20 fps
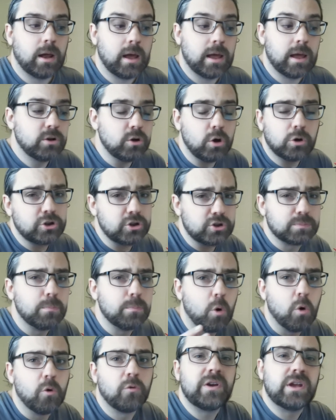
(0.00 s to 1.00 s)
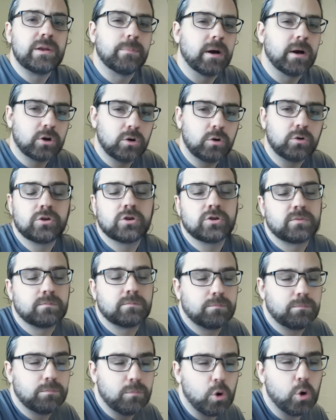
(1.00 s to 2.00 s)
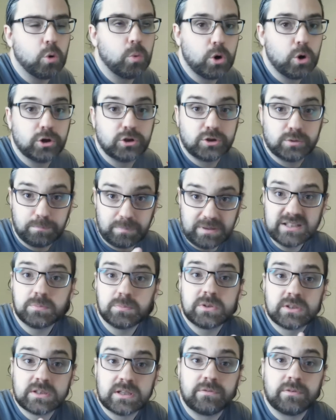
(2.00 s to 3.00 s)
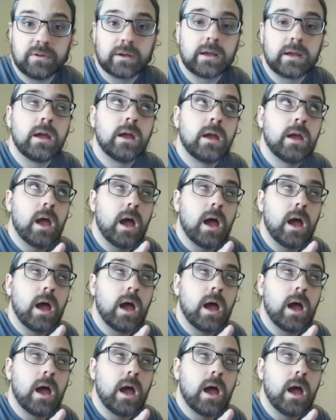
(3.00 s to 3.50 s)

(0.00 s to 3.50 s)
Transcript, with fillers: And not just more feedback, not just more words, be specific,